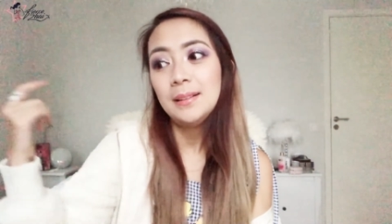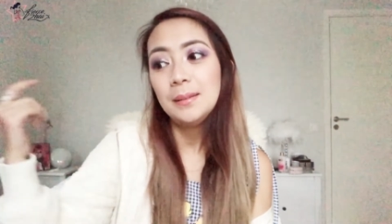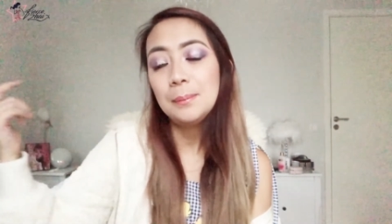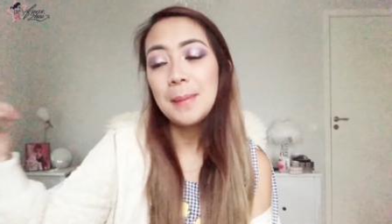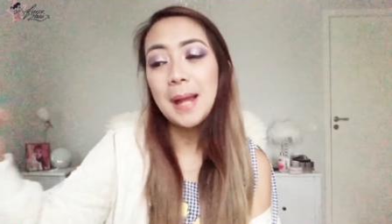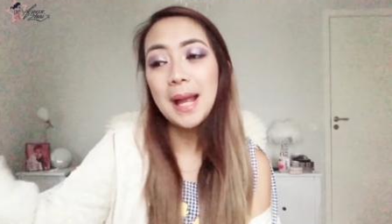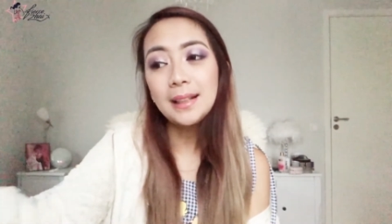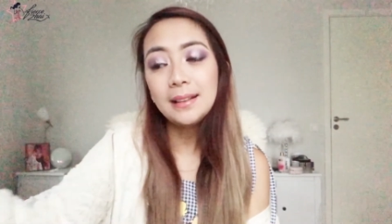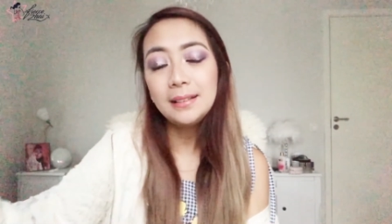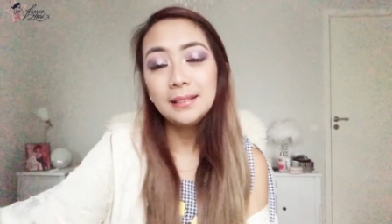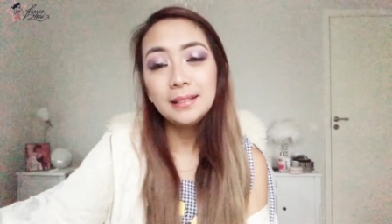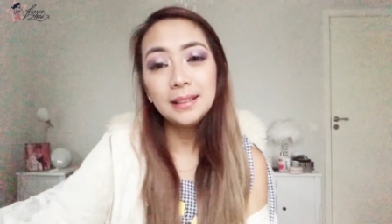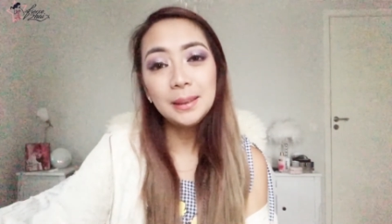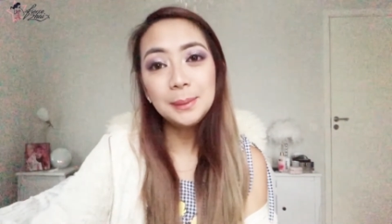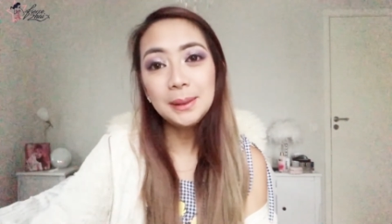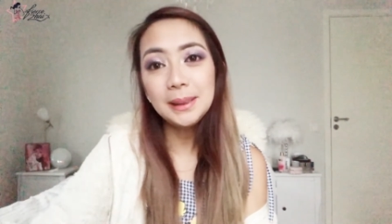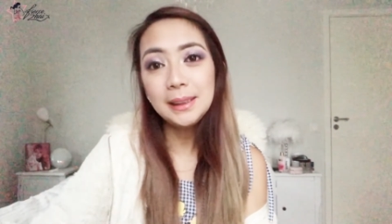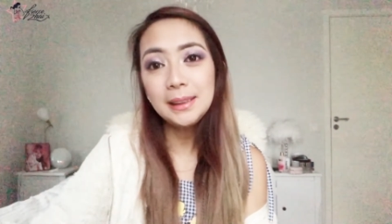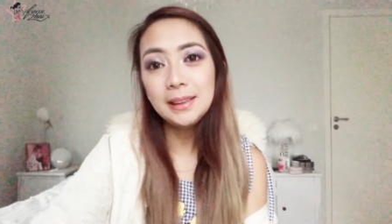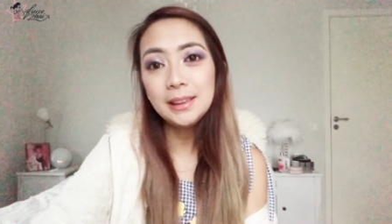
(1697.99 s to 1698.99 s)
MAC
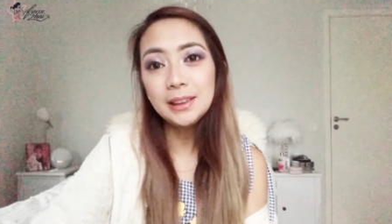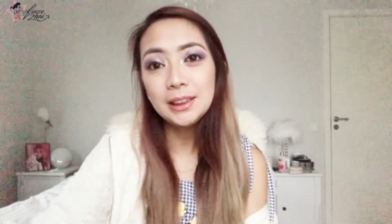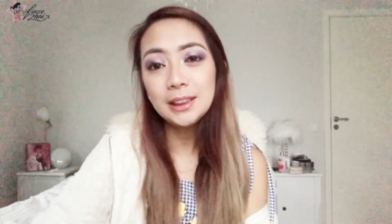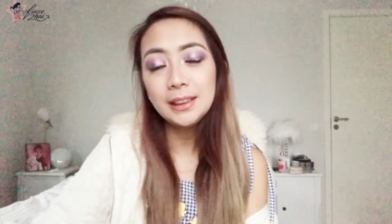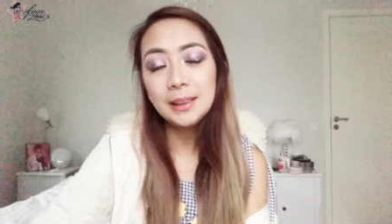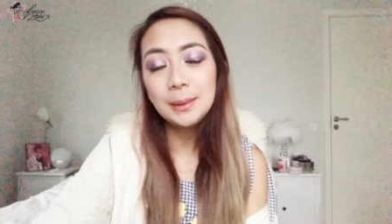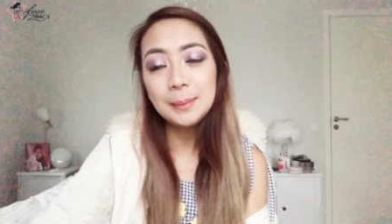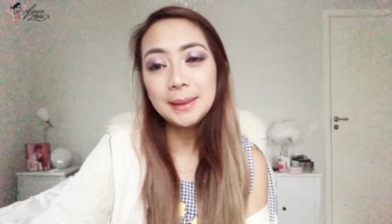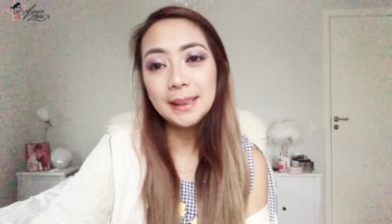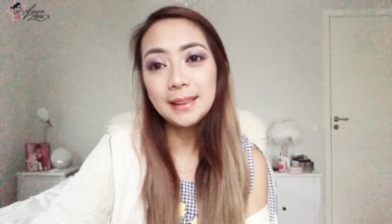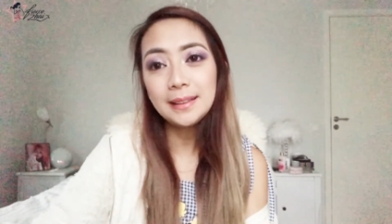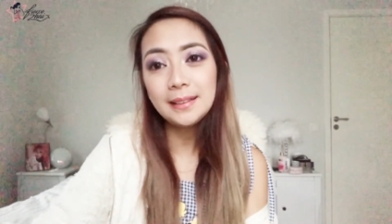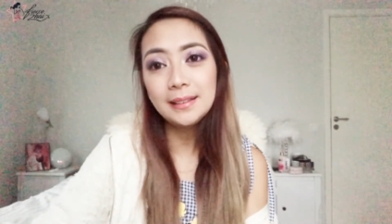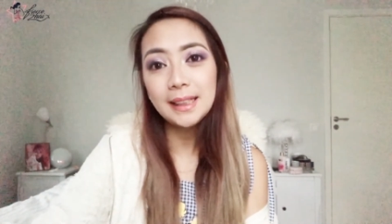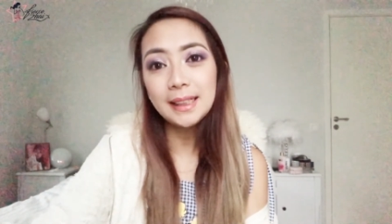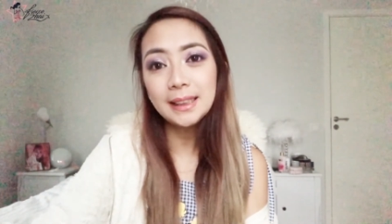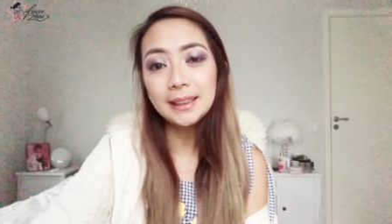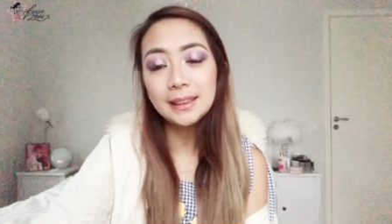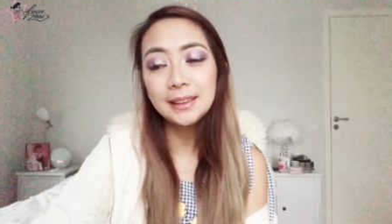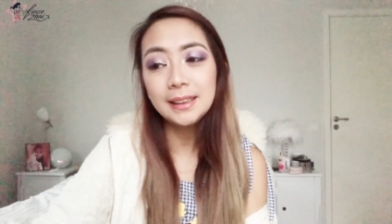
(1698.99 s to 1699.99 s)
limited edition lipstick
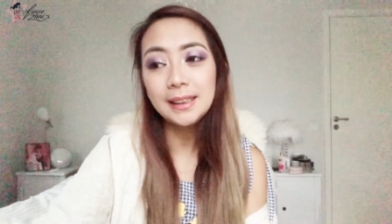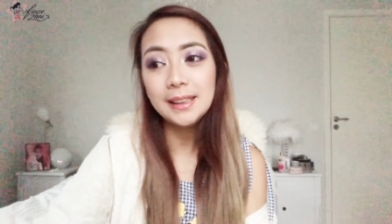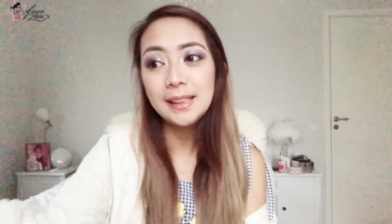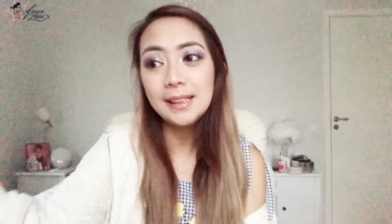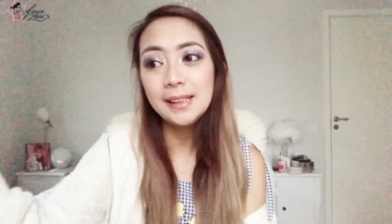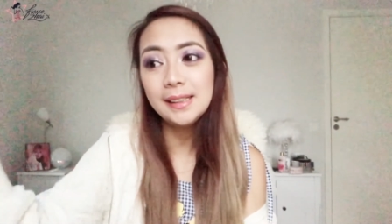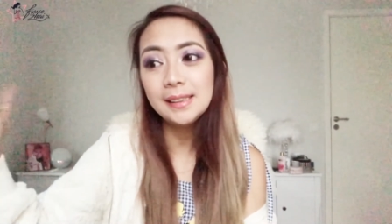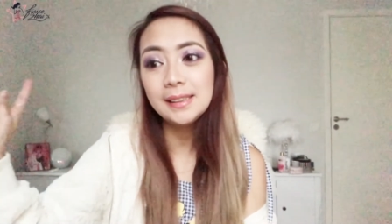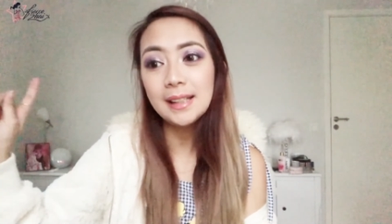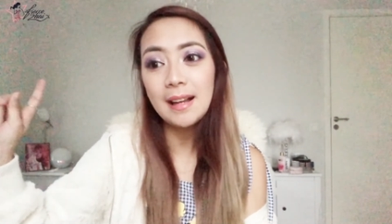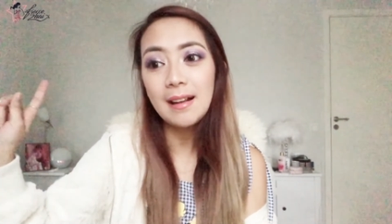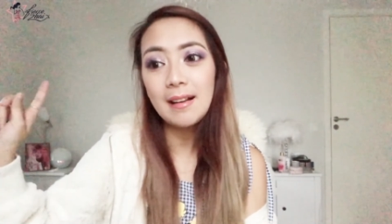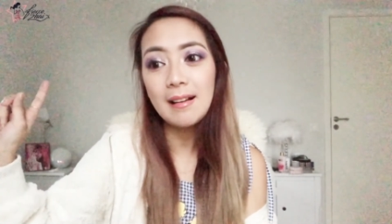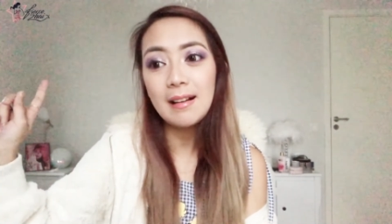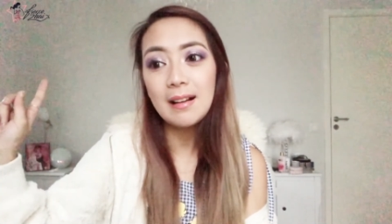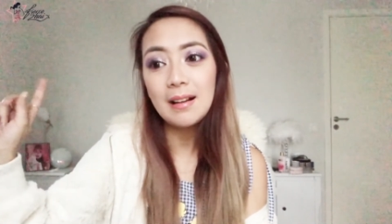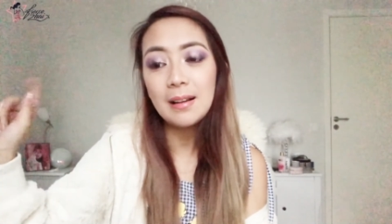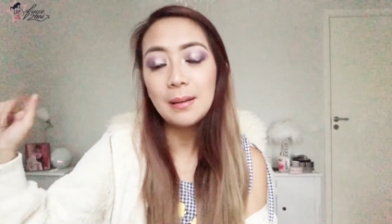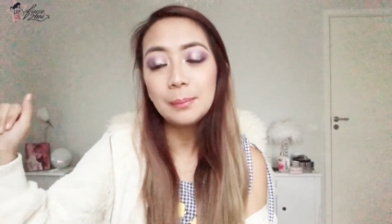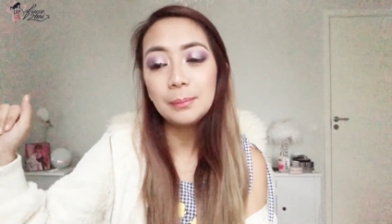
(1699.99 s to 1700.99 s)
collections,
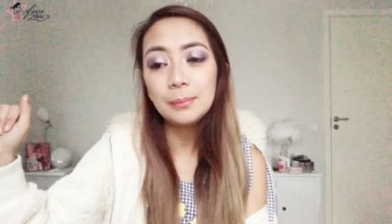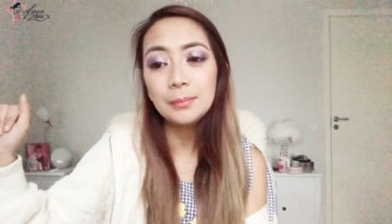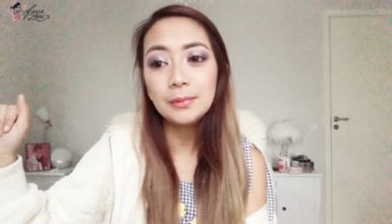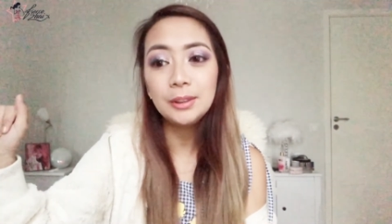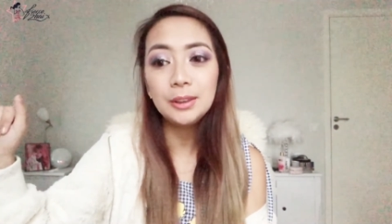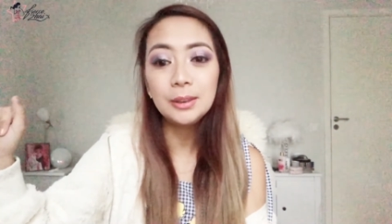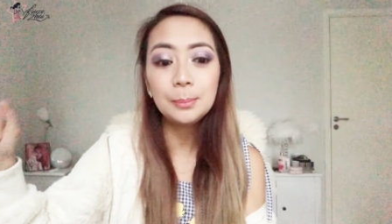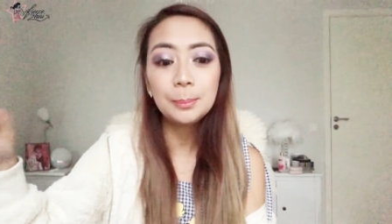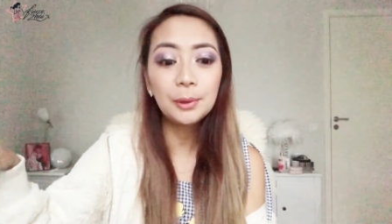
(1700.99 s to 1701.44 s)
um,